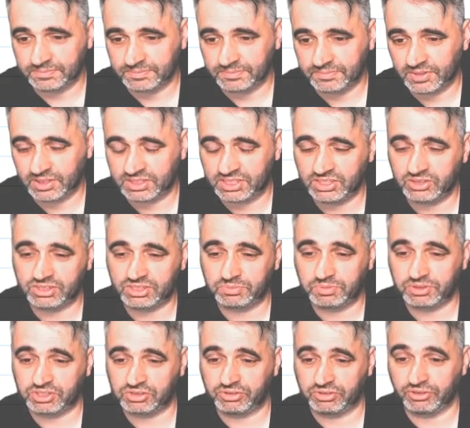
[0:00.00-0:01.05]
6 plus
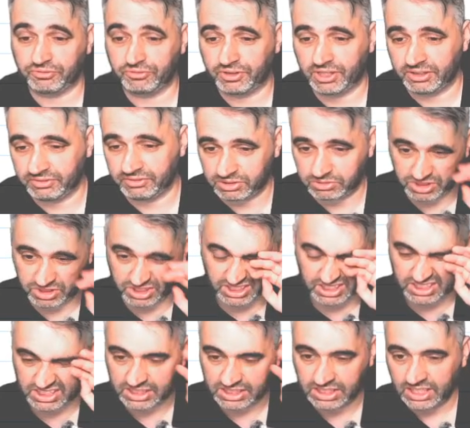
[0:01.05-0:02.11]
3 on 5 equals 6,
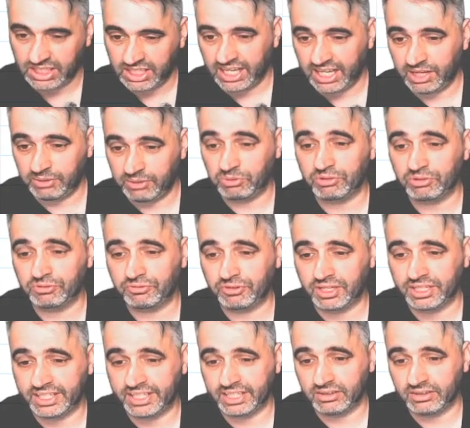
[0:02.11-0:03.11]
and we want to find out